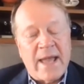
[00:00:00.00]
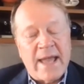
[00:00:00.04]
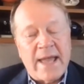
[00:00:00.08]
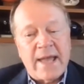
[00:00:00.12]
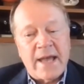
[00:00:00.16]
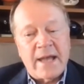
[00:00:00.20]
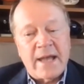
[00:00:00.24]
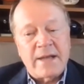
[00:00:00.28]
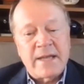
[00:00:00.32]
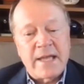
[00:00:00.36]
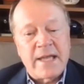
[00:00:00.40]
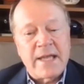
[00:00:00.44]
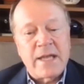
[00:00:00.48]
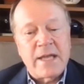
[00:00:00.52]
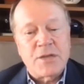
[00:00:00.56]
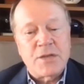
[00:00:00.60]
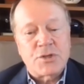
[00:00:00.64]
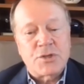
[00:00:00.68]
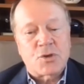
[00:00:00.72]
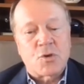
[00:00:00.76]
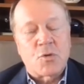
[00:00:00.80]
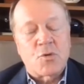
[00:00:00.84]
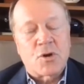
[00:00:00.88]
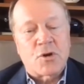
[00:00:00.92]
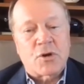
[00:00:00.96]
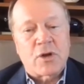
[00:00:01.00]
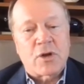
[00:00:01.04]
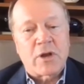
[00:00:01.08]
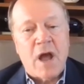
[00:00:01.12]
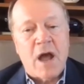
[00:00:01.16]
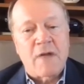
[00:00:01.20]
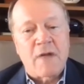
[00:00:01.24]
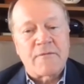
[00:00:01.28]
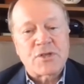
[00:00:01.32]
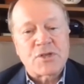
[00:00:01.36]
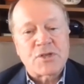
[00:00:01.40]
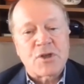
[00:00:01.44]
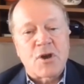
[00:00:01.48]
and each quarter
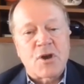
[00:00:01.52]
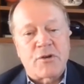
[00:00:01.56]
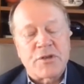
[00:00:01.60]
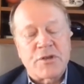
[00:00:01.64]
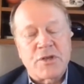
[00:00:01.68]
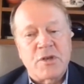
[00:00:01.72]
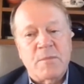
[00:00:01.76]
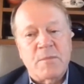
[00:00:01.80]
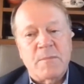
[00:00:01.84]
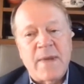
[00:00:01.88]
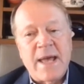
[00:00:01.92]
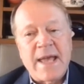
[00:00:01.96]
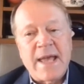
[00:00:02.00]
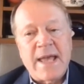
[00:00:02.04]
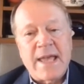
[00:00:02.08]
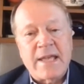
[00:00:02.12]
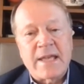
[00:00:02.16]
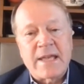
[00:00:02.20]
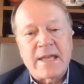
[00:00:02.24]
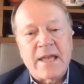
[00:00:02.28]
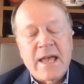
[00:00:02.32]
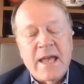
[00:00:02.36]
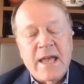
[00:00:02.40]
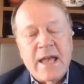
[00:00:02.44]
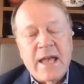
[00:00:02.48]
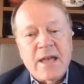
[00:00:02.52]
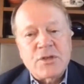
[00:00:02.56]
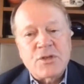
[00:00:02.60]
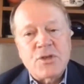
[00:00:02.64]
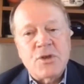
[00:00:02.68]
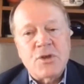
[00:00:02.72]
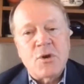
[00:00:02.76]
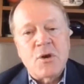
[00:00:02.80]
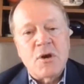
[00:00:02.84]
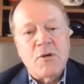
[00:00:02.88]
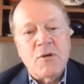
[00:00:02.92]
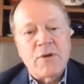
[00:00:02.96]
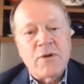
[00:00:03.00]
conference call you make,
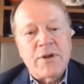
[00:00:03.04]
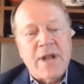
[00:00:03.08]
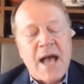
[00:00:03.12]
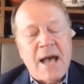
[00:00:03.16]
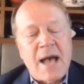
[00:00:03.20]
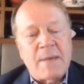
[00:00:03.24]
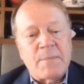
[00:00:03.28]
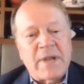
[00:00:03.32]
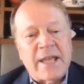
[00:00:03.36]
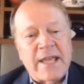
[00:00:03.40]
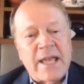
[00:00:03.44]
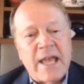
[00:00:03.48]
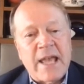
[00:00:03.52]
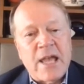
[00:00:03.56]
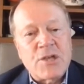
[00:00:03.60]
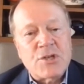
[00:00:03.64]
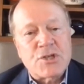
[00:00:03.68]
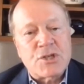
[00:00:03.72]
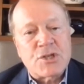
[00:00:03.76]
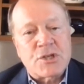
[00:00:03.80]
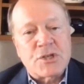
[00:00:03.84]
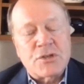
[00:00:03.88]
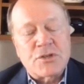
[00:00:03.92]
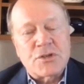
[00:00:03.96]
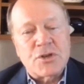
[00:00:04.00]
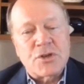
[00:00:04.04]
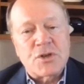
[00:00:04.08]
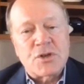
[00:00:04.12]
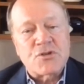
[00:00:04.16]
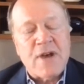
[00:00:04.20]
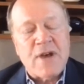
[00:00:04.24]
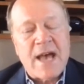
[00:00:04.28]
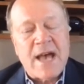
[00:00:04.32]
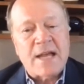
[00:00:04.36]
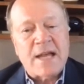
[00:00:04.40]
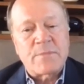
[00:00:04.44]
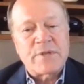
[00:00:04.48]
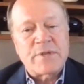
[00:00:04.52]
you owe an obligation to
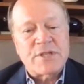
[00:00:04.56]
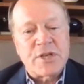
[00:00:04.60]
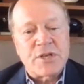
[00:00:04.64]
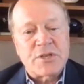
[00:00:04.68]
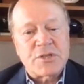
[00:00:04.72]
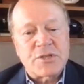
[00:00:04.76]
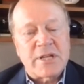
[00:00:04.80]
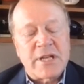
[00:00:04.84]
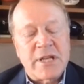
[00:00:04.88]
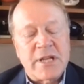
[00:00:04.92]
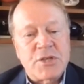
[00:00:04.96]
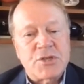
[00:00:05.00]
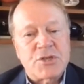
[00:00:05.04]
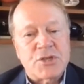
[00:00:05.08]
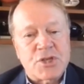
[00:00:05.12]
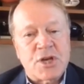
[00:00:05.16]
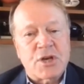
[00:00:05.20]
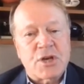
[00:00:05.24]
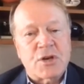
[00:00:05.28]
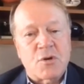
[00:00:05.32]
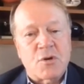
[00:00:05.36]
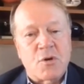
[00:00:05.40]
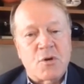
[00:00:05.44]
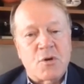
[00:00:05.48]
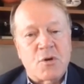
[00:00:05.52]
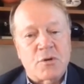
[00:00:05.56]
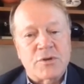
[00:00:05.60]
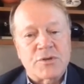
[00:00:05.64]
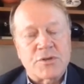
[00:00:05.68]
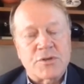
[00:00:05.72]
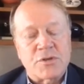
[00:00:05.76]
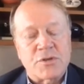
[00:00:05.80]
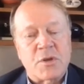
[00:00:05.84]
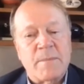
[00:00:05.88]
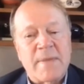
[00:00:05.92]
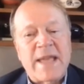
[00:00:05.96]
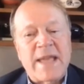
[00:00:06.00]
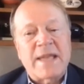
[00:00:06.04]
try to position each shareholders
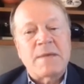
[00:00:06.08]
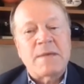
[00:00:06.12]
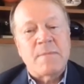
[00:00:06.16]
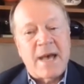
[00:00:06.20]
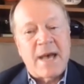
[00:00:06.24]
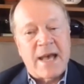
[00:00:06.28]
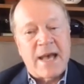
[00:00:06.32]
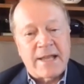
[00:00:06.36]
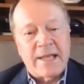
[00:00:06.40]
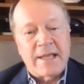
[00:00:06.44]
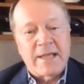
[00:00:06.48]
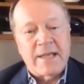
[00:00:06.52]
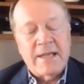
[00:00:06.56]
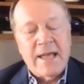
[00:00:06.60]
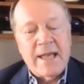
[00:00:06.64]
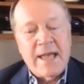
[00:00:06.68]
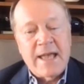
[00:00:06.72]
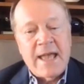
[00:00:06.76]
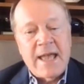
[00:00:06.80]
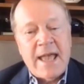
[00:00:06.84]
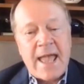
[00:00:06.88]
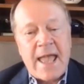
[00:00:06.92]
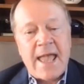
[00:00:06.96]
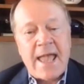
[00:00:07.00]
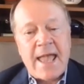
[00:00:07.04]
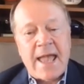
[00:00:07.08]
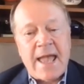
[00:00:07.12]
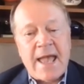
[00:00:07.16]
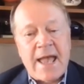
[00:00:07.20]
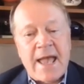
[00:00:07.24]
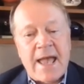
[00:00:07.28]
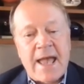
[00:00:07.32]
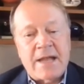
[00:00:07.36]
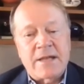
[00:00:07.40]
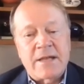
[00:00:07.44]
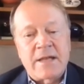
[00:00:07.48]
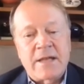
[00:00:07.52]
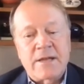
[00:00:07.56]
to make money
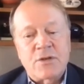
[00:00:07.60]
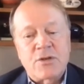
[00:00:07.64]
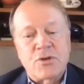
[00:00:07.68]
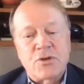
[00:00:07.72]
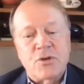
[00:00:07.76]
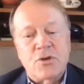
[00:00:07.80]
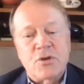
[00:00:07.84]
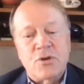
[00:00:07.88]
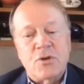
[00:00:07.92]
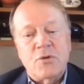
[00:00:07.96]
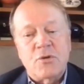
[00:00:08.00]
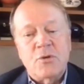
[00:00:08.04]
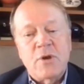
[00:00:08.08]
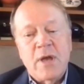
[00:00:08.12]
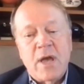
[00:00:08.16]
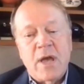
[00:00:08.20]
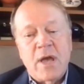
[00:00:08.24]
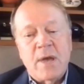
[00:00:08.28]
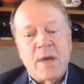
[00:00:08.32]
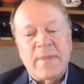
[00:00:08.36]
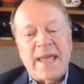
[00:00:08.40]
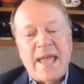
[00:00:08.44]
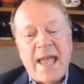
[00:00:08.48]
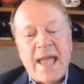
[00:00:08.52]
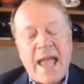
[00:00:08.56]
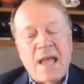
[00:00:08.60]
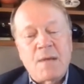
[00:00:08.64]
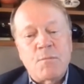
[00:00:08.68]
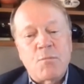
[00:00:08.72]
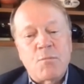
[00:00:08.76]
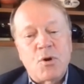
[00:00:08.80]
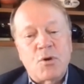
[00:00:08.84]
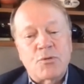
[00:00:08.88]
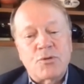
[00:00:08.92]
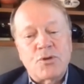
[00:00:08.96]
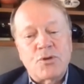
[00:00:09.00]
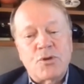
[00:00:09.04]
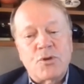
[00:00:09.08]
and to be
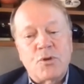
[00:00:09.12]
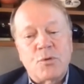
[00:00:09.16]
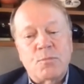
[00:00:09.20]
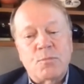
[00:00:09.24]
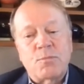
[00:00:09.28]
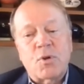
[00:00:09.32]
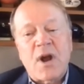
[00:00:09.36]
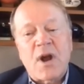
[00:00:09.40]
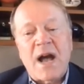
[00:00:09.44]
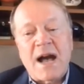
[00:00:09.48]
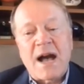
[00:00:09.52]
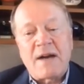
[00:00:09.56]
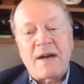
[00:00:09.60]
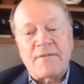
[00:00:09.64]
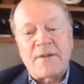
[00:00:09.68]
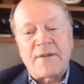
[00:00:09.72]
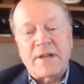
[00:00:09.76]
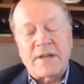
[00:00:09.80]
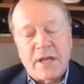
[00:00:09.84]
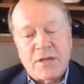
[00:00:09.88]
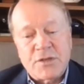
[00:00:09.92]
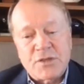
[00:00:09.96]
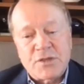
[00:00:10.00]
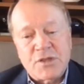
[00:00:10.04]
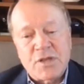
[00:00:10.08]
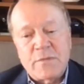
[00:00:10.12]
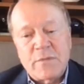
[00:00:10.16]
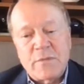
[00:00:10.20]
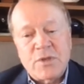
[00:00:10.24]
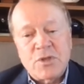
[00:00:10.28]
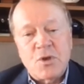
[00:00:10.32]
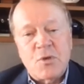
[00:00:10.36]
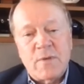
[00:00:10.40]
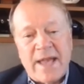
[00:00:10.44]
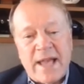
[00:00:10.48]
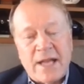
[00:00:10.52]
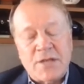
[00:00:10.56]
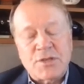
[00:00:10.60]
able to profit, assuming
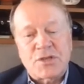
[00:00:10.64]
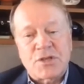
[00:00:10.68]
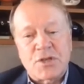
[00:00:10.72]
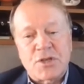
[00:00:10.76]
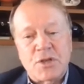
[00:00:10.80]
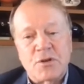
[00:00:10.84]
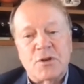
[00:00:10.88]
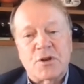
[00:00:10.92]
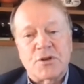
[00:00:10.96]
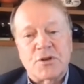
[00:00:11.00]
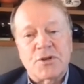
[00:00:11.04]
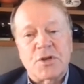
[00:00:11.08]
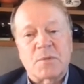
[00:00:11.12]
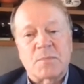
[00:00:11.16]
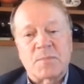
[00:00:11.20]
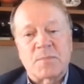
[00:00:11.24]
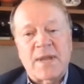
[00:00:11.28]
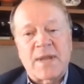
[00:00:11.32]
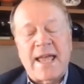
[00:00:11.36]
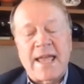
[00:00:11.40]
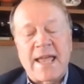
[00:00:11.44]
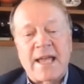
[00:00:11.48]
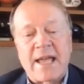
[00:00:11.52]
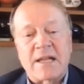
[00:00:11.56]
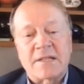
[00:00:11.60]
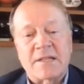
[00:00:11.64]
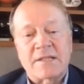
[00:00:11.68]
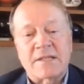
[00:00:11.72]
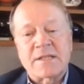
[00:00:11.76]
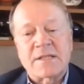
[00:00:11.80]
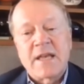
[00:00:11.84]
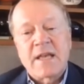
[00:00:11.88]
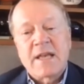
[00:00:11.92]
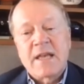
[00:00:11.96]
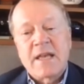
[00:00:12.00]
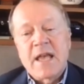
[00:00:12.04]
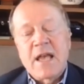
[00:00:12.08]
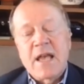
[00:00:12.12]
you execute on your plans.
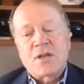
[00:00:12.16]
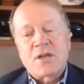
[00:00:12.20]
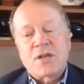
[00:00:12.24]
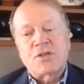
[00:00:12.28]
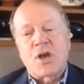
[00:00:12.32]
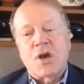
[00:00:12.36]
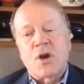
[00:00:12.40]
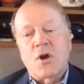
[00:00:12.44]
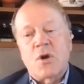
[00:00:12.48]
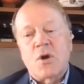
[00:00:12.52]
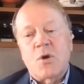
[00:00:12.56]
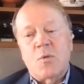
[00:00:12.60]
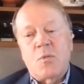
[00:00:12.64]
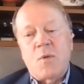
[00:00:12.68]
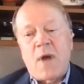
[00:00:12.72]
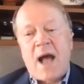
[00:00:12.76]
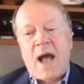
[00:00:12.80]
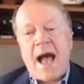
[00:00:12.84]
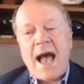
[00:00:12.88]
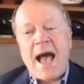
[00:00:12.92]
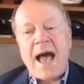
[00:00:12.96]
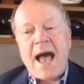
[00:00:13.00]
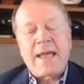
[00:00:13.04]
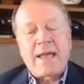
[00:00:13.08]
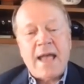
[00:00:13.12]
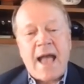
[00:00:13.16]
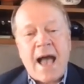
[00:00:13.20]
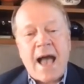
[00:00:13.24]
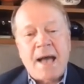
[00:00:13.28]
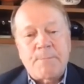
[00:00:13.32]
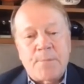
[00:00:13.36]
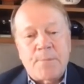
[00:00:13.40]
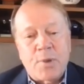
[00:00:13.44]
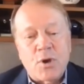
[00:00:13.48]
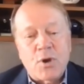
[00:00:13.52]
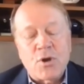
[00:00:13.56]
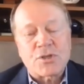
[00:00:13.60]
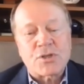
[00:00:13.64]
So I
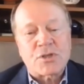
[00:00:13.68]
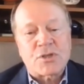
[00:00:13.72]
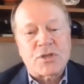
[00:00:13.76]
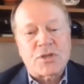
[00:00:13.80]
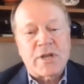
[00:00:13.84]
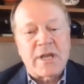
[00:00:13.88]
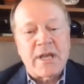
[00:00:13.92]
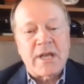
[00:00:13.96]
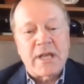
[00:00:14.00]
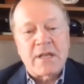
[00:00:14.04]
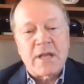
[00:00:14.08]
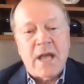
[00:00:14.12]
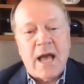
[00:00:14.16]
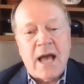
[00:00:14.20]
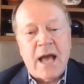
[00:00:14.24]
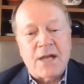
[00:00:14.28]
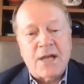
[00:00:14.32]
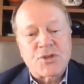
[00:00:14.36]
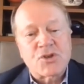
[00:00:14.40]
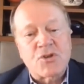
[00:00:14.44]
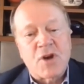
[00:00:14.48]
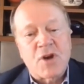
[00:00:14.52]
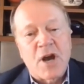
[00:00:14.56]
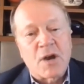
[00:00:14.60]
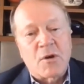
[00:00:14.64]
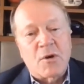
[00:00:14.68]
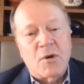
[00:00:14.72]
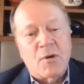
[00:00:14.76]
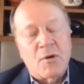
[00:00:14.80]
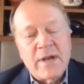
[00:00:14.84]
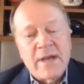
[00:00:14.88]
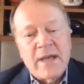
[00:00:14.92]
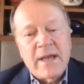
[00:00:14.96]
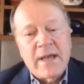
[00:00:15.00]
personally struggle